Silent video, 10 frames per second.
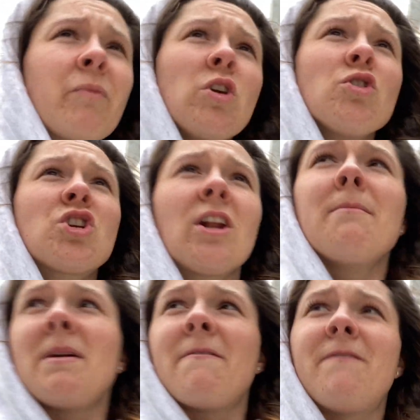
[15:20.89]
You shouldn't
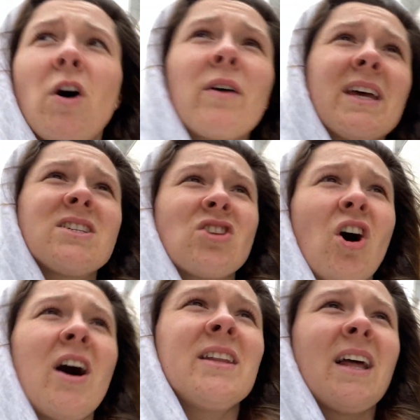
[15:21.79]
be focused
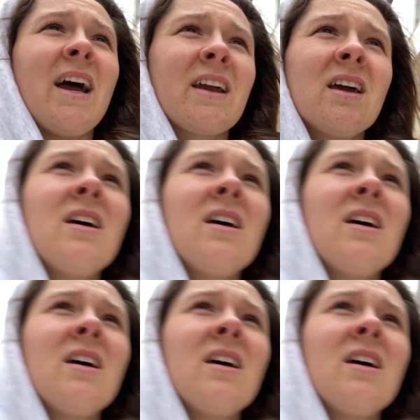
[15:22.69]
on like